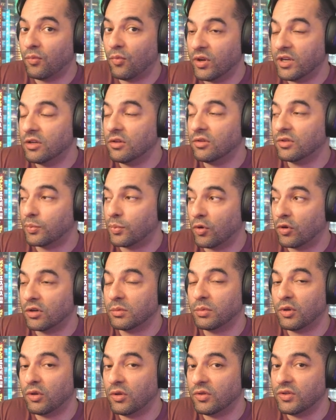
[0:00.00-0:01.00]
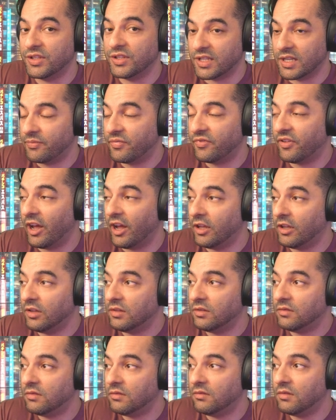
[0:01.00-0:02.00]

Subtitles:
Windows Portable zip file,